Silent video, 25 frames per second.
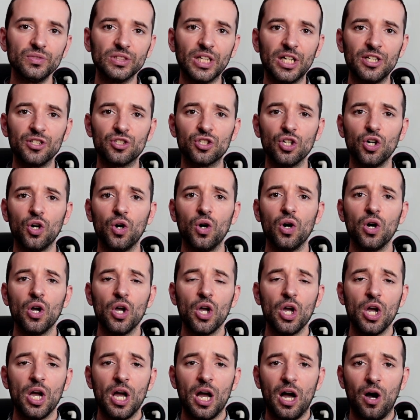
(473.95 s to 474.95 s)
And so
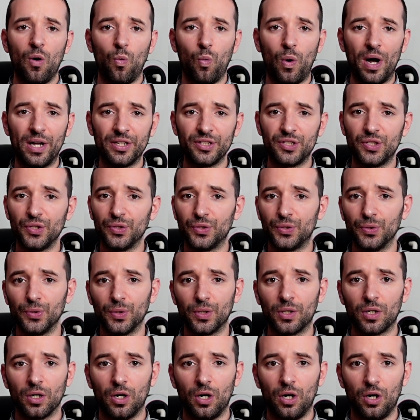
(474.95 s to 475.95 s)
once you
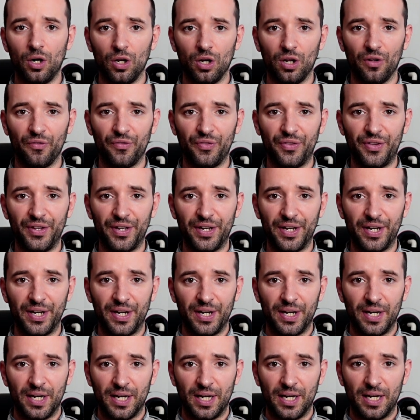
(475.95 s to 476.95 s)
took all of the
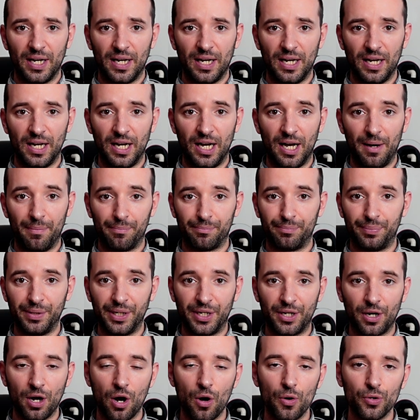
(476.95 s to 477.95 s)

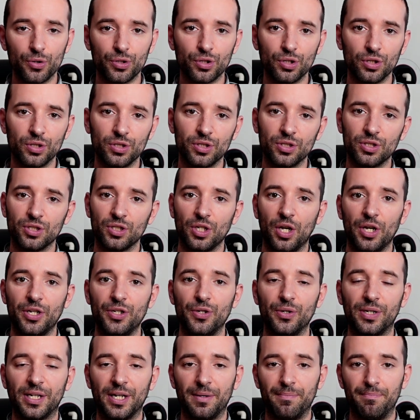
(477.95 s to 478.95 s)
precautions,
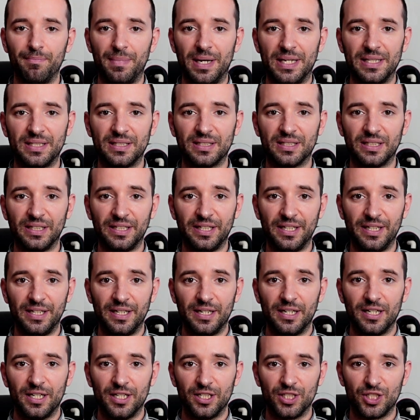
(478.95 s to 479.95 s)
you can basically
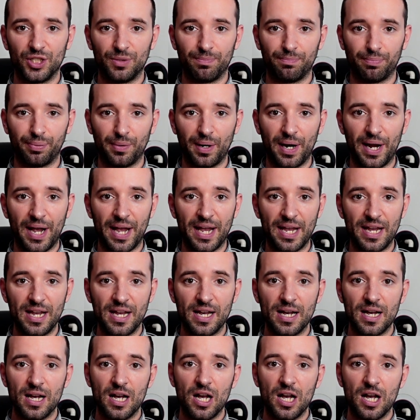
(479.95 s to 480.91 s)
spray